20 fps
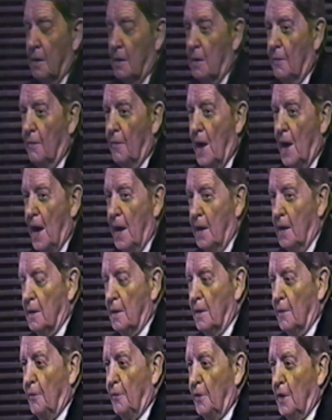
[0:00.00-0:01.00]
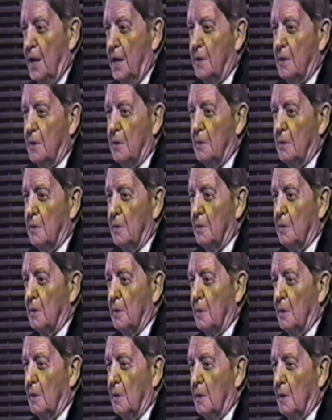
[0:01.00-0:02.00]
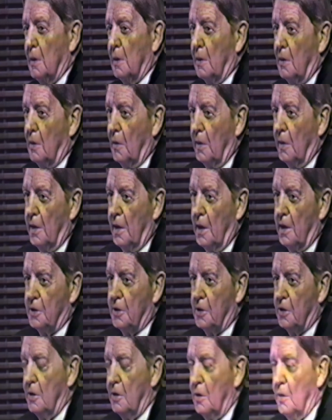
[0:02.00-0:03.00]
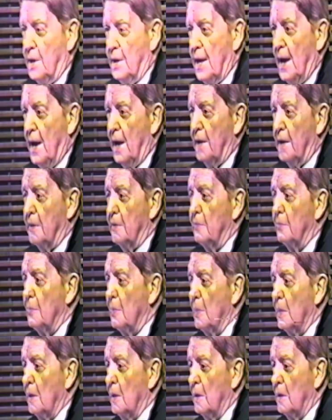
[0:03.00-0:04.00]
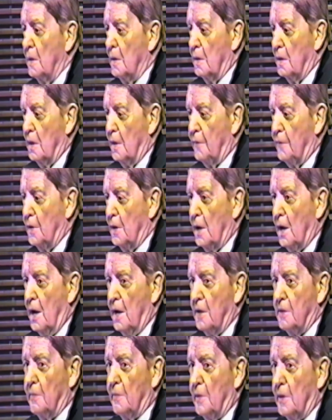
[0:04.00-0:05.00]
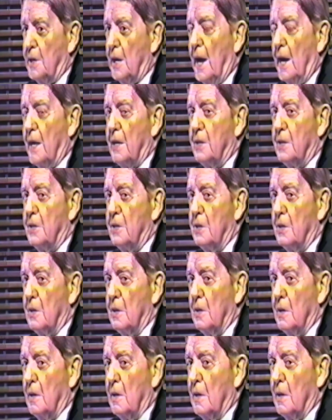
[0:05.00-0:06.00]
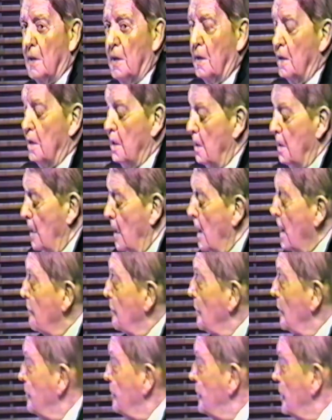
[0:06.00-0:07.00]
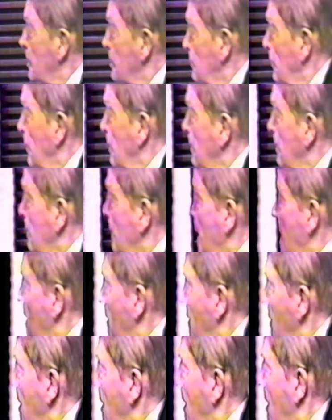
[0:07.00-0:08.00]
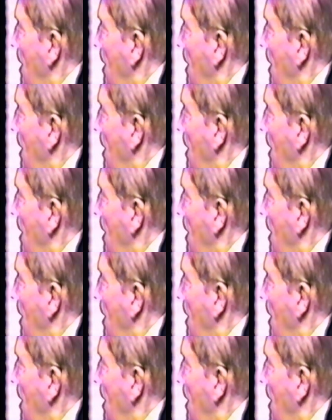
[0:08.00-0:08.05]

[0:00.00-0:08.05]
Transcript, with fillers: dividing the fleet, doing this, doing that, different kinds of attacks, Admiral put his finger down on